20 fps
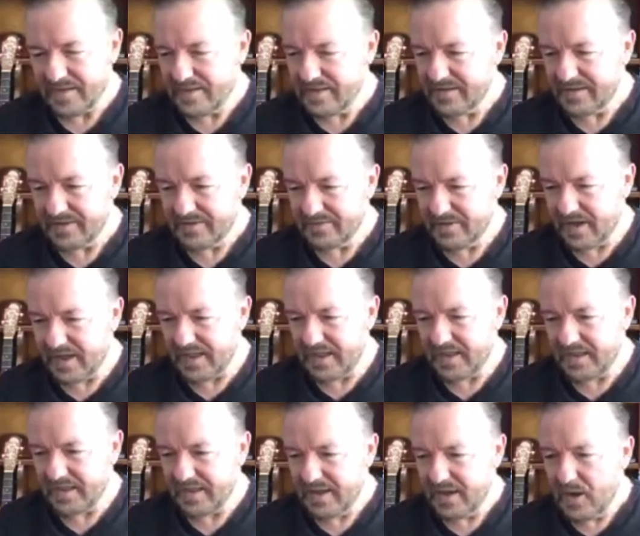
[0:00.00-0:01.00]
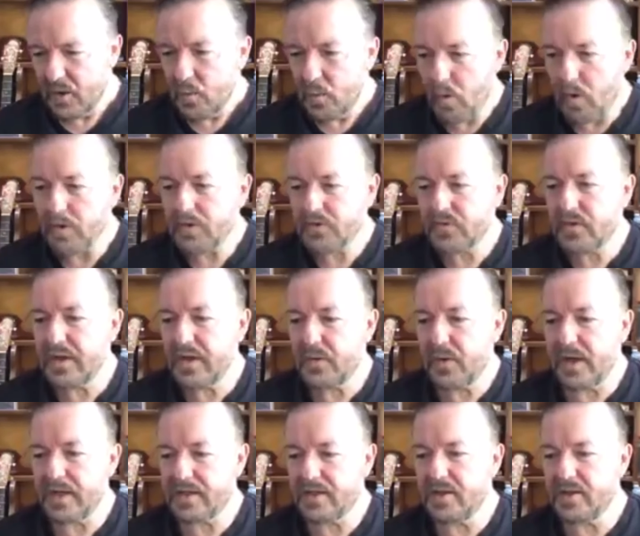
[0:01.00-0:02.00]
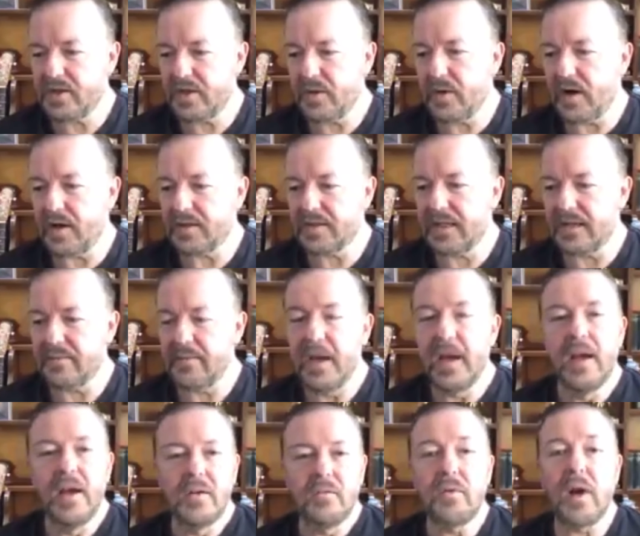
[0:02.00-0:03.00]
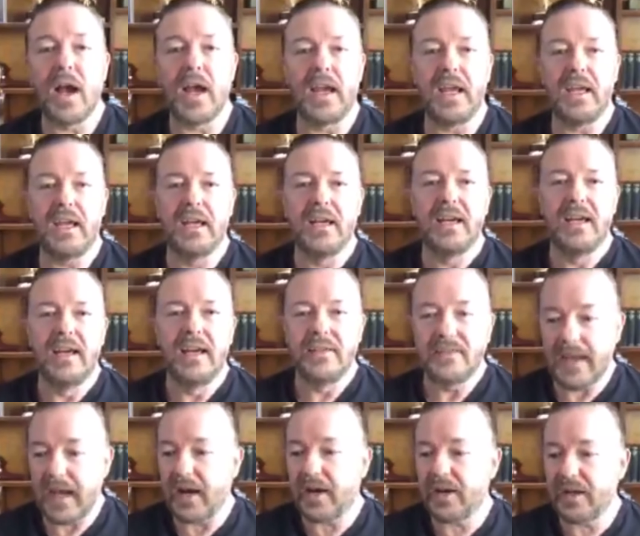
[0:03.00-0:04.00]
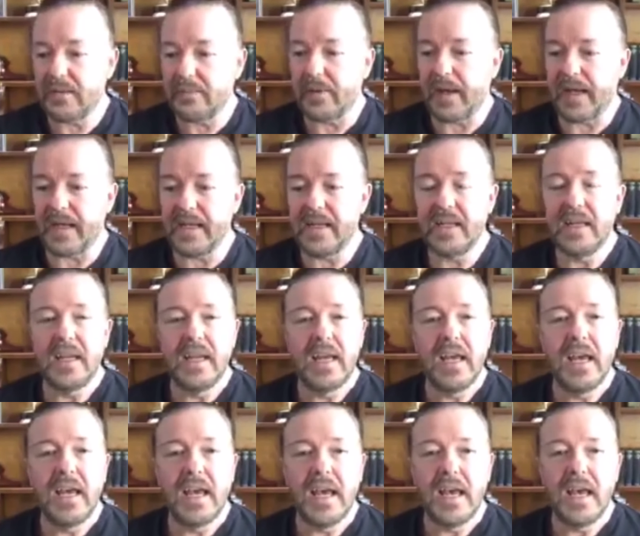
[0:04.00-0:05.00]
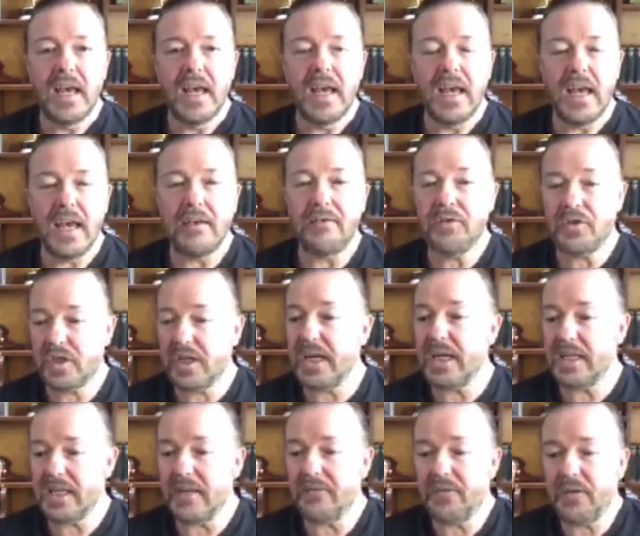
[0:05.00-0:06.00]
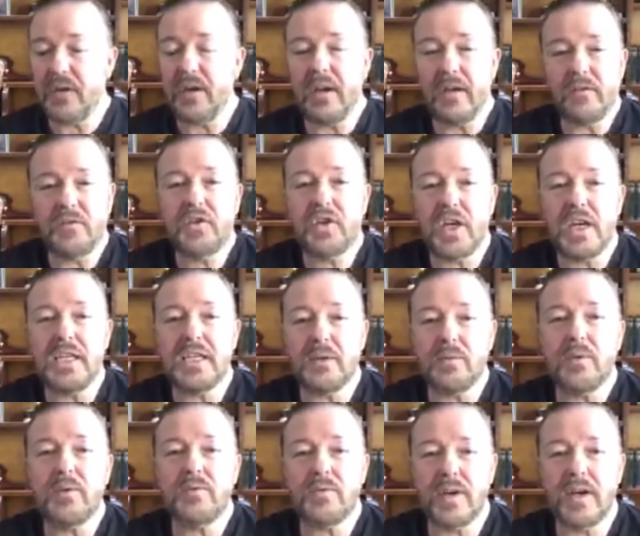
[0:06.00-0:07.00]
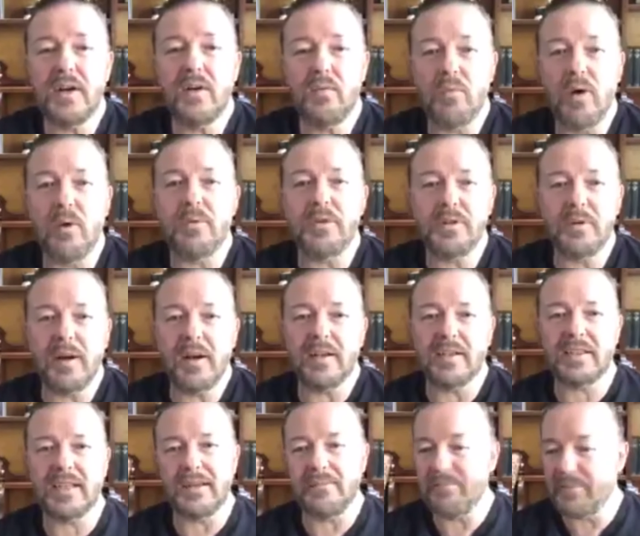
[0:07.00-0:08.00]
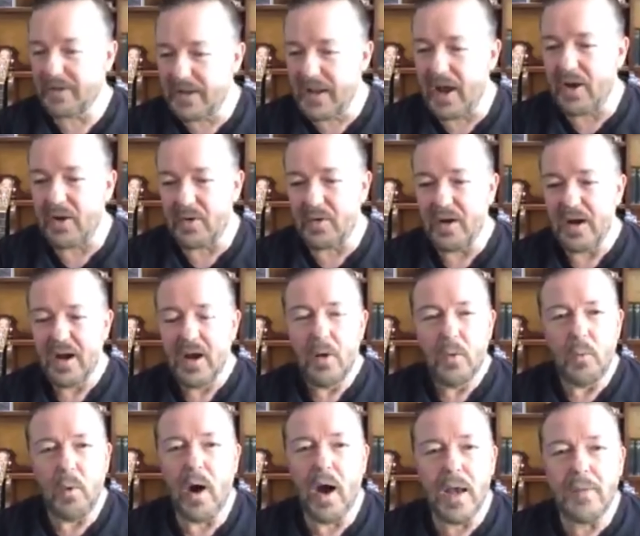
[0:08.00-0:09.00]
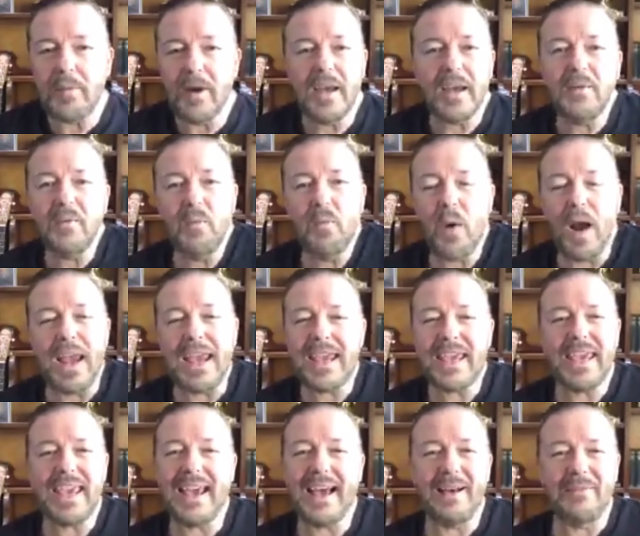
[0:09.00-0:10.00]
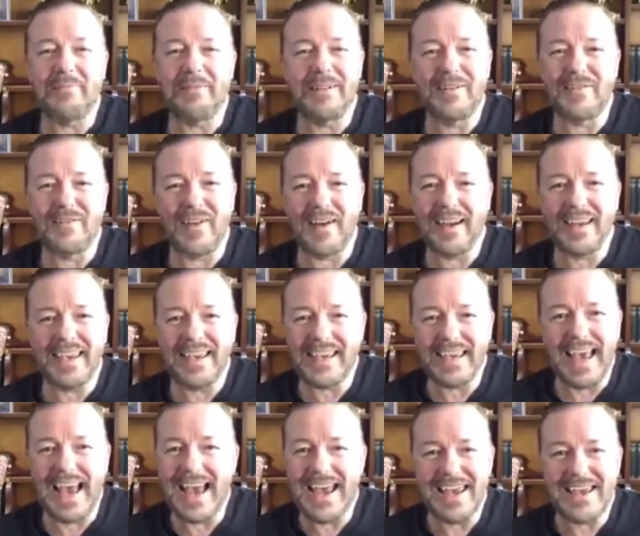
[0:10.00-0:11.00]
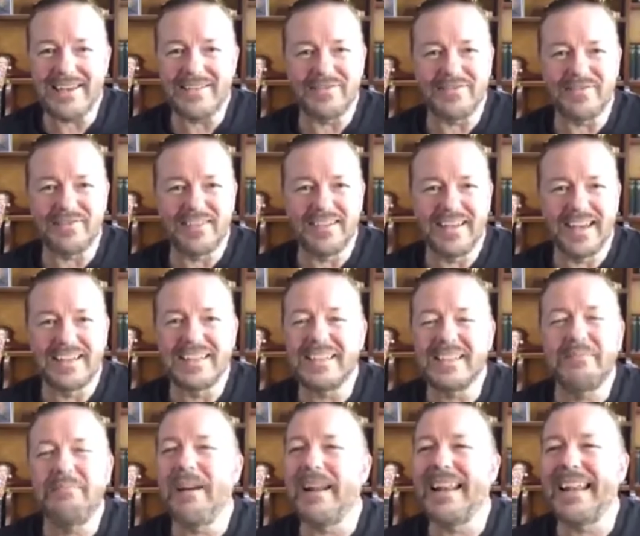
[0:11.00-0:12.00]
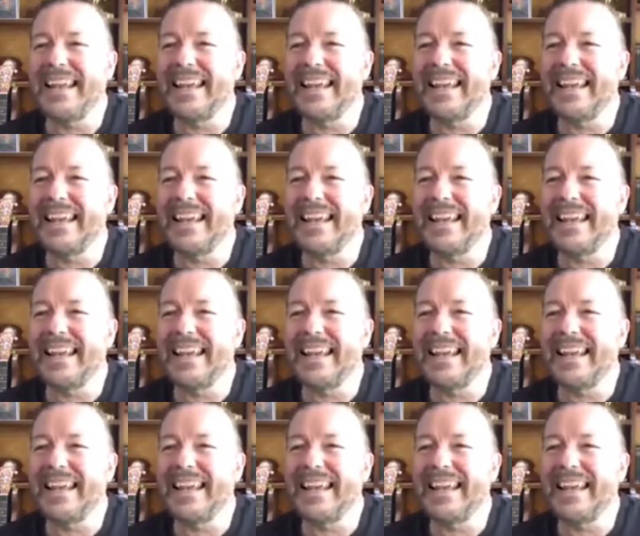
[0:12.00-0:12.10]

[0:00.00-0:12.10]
Right. What three questions do you ask him? Right. That could have been if, if, you, if Jesus was real, what would you ask him? But no. Why am I waking up in a fucking cave and smelling